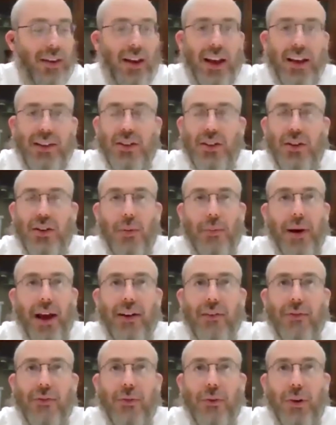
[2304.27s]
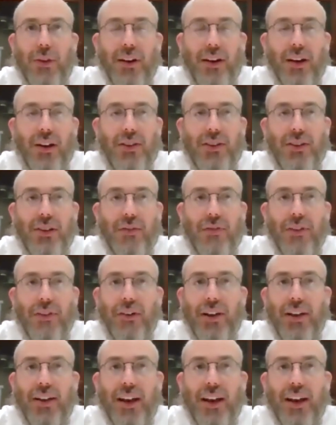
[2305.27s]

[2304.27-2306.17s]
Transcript: the guys to go back and forth because they're in a very